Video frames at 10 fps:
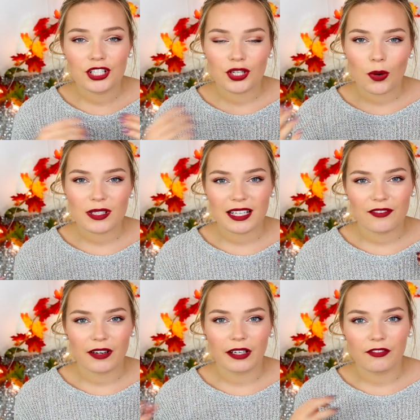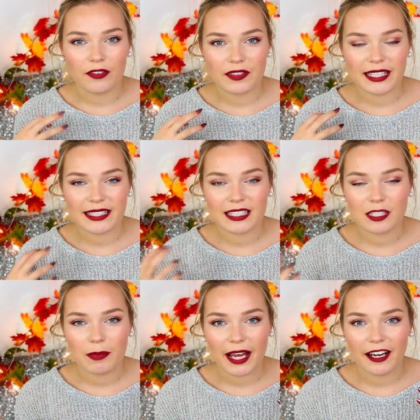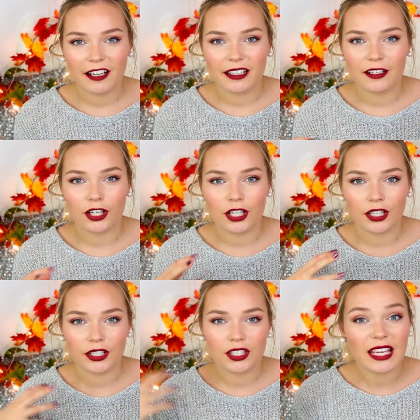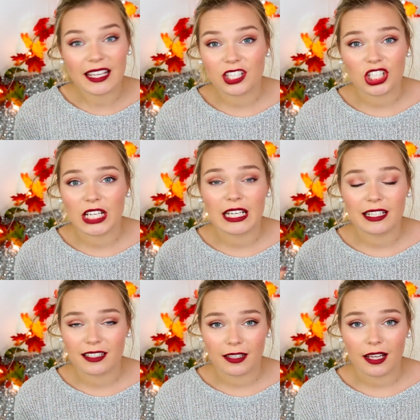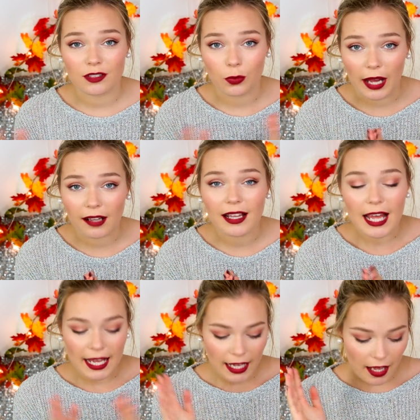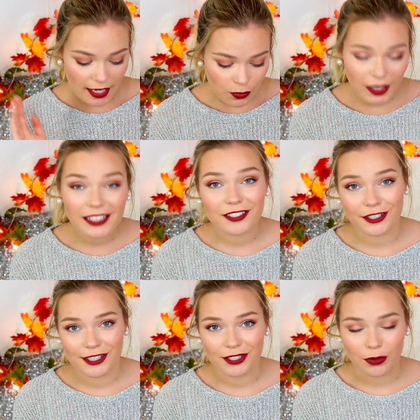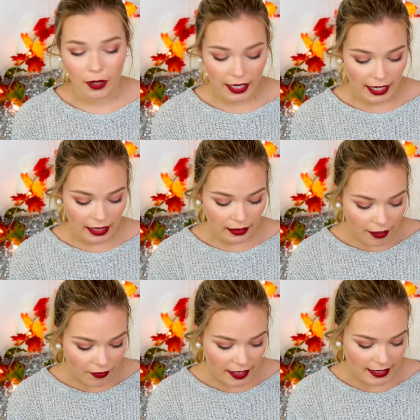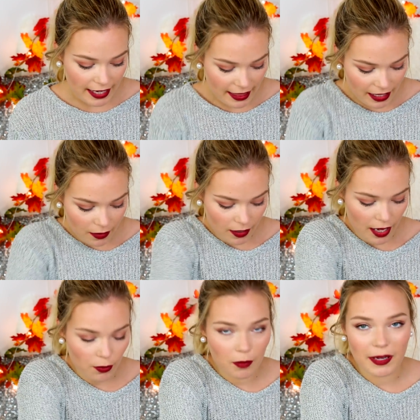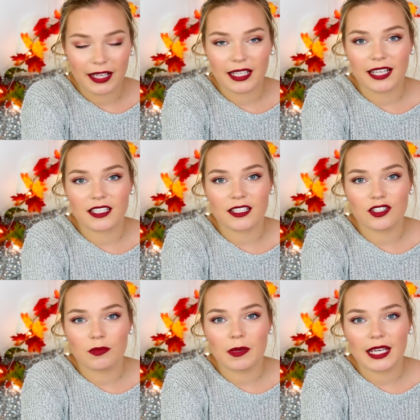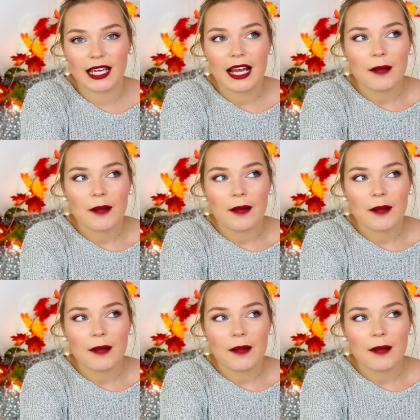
show is like very 50s inspired and her kitchen is as well, as well as her store, and I love it. I think I want my kitchen to be